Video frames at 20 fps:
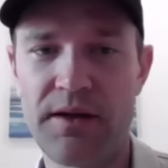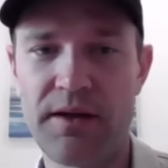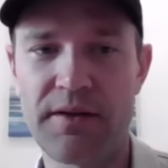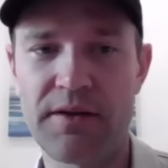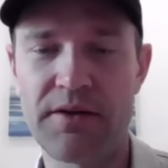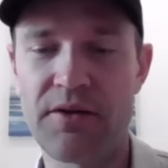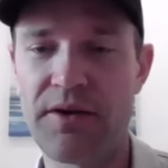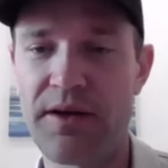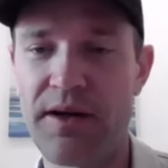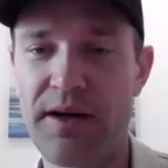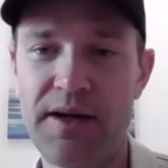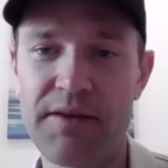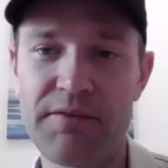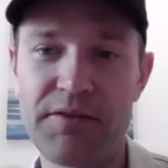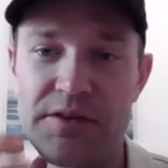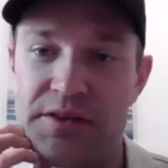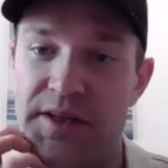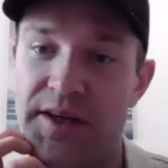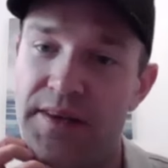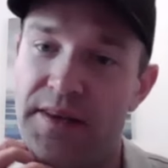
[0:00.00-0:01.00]
you know, and I'd even
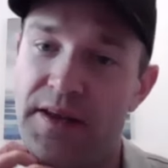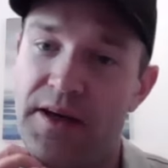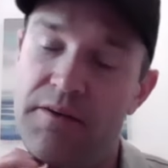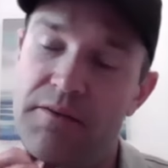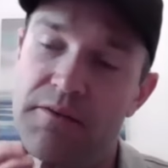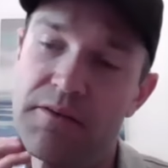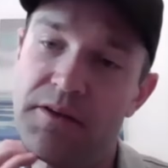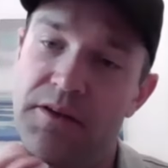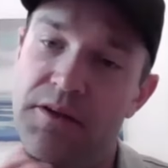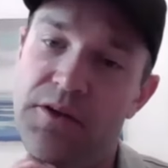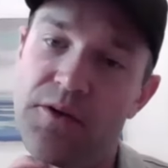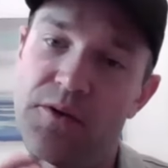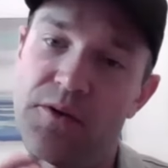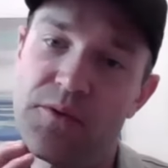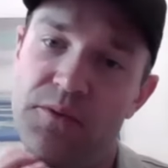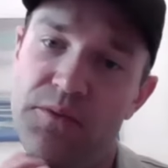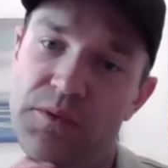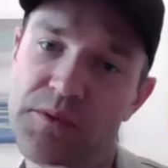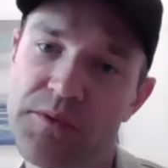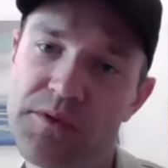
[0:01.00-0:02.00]
say that you
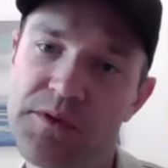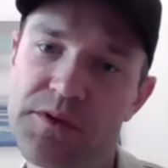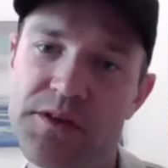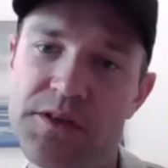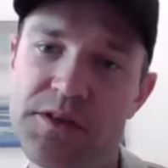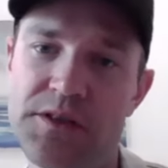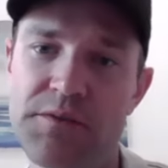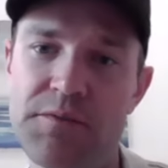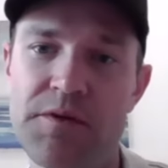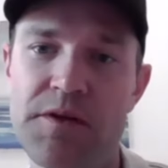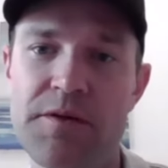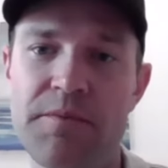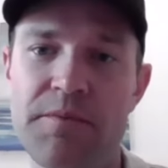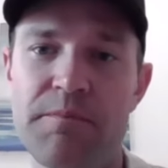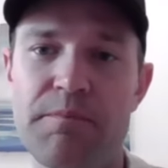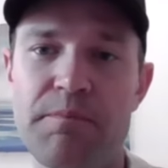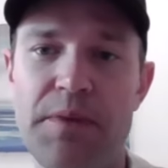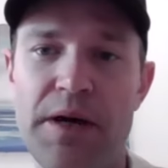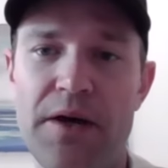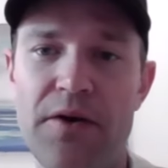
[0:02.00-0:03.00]
know some of the
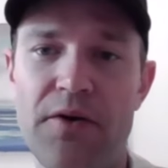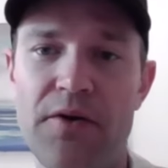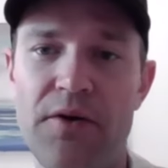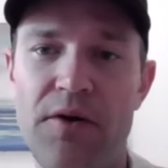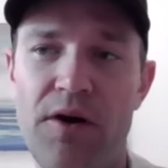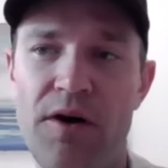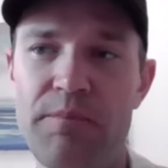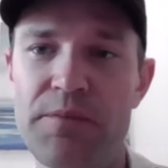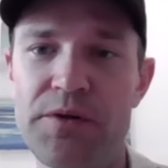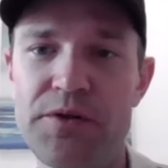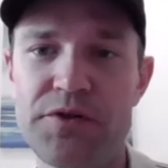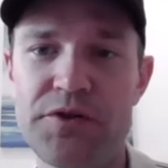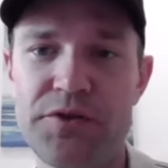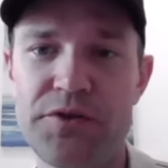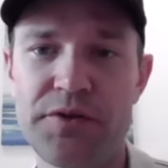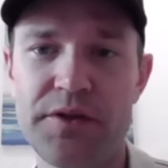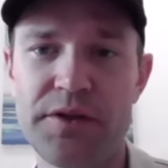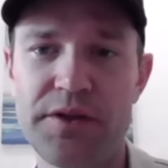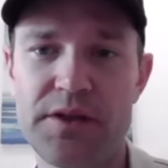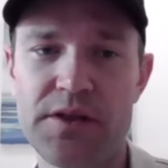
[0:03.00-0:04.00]
better
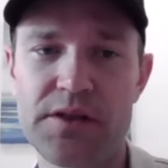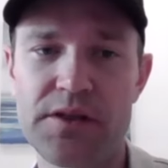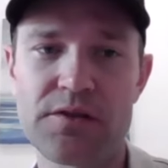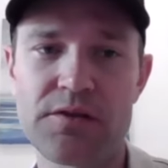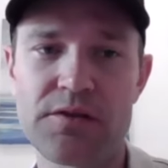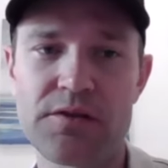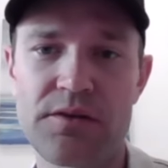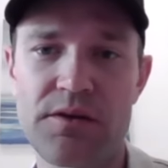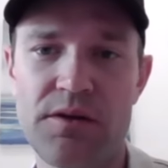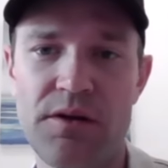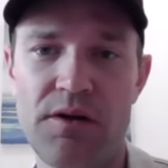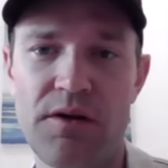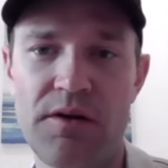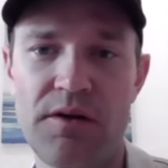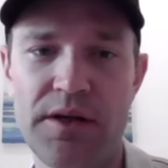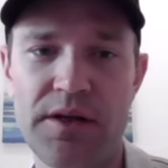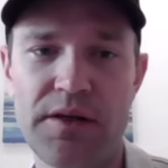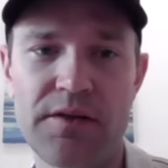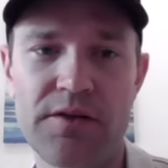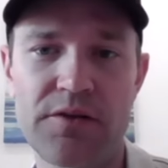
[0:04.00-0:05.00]
opportunities
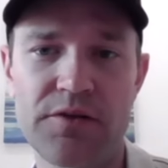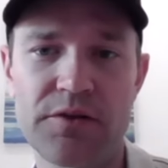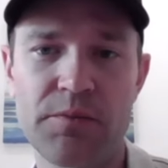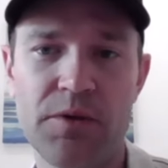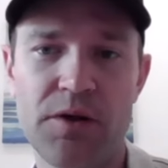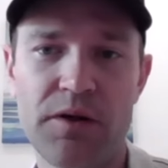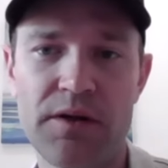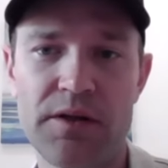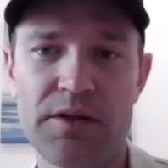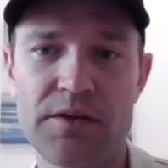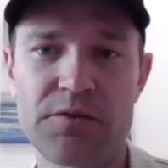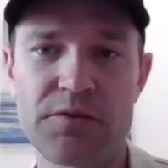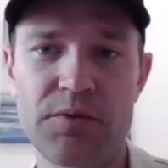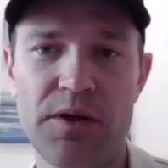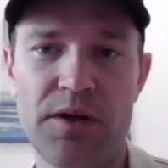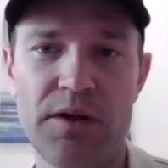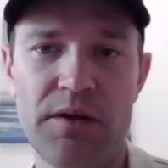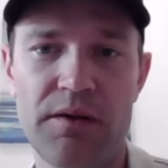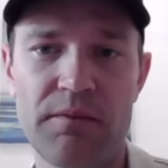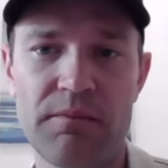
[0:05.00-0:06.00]
are in those markets
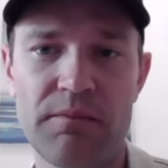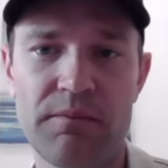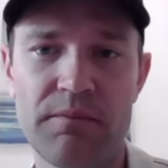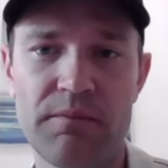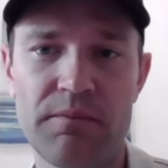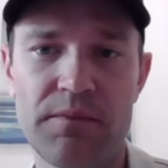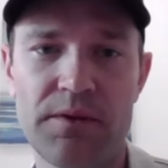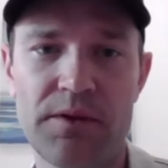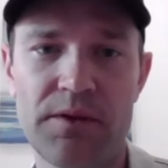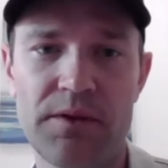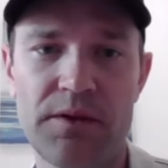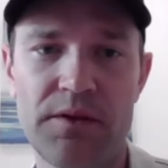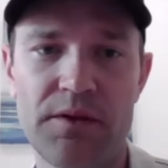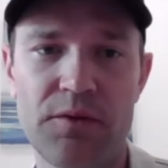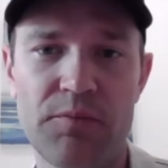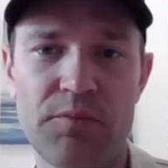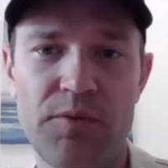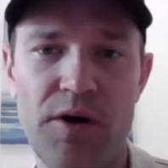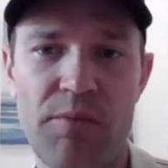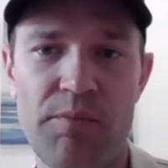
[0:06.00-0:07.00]
where you
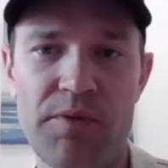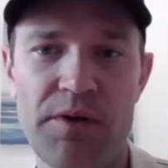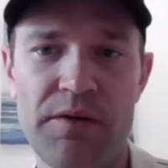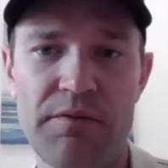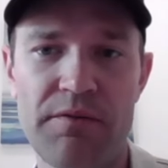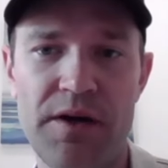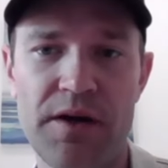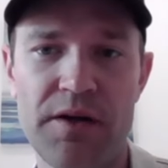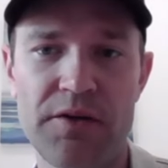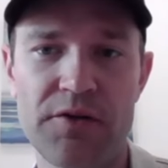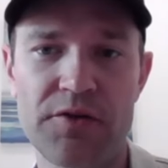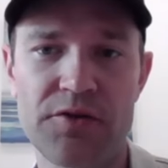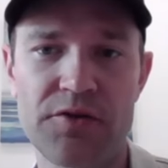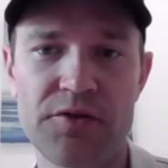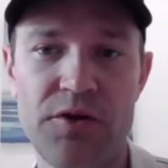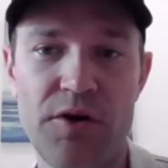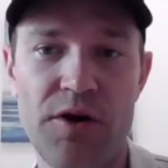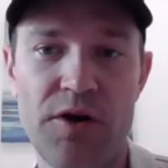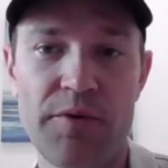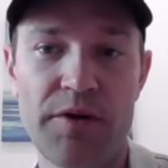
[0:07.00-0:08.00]
know property values
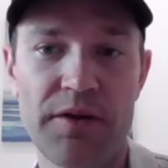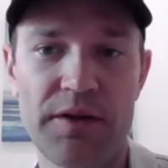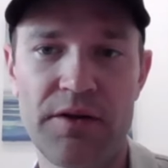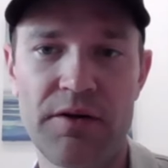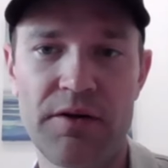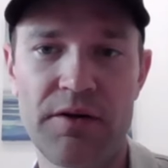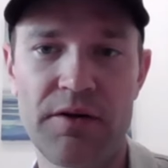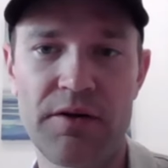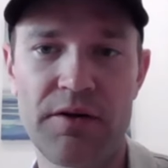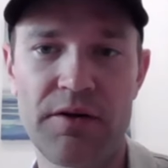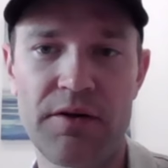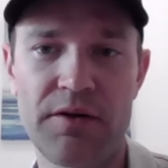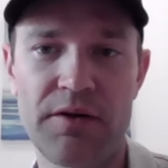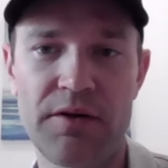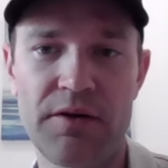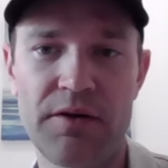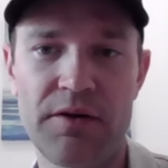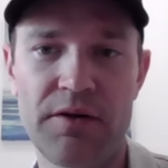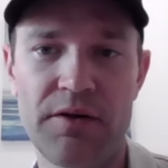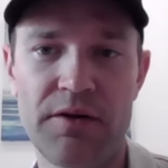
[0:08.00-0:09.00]
nominally aren't
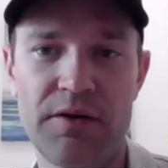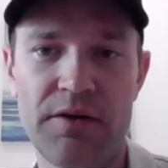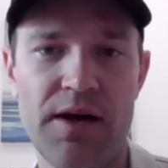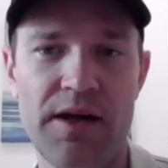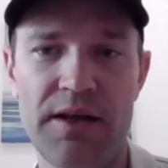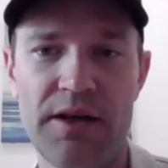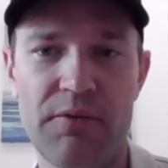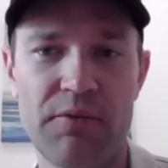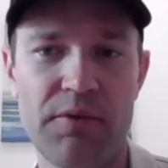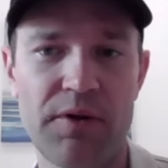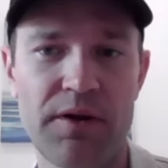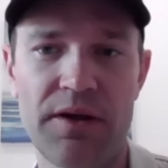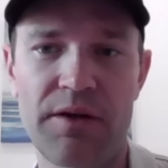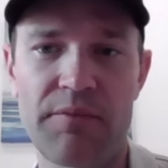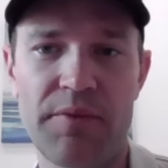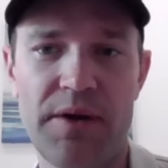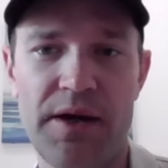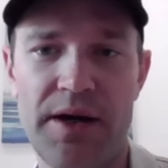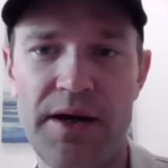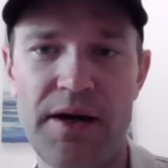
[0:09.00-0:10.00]
aren't, aren't very
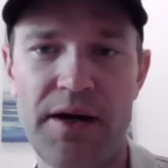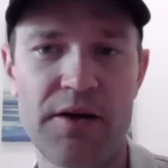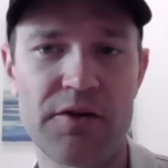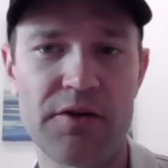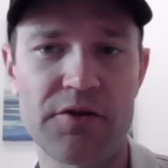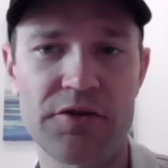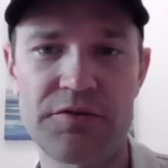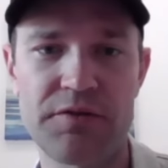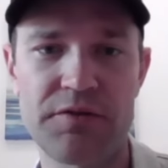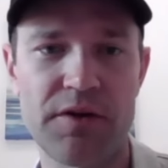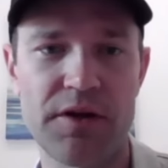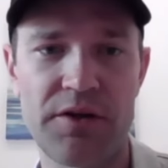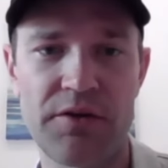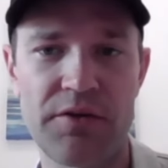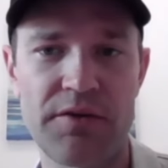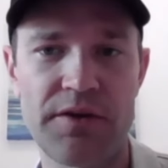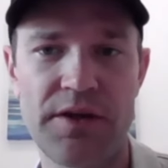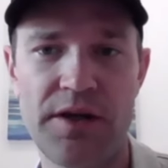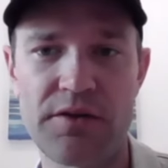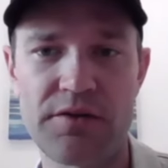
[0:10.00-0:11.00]
high, like where you can buy a house
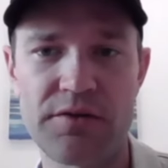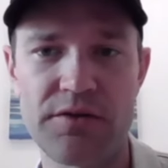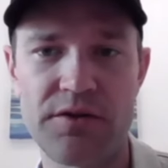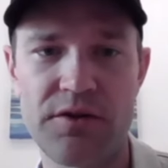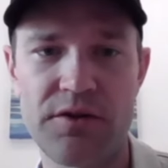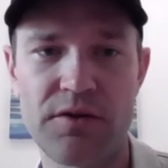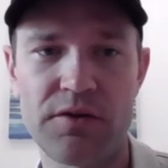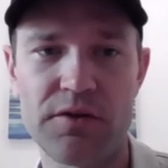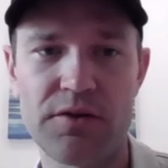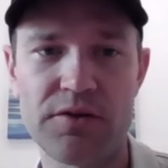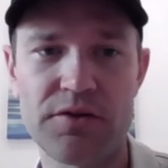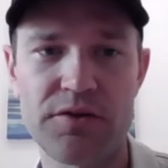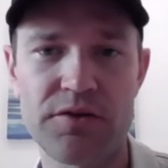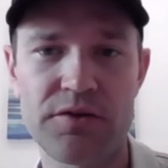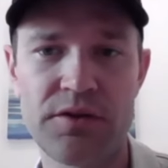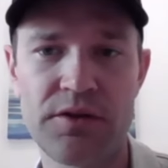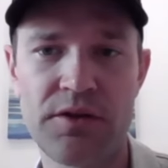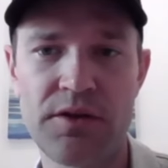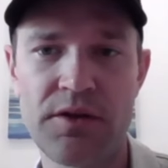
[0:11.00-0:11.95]
for a hundred thousand dollars.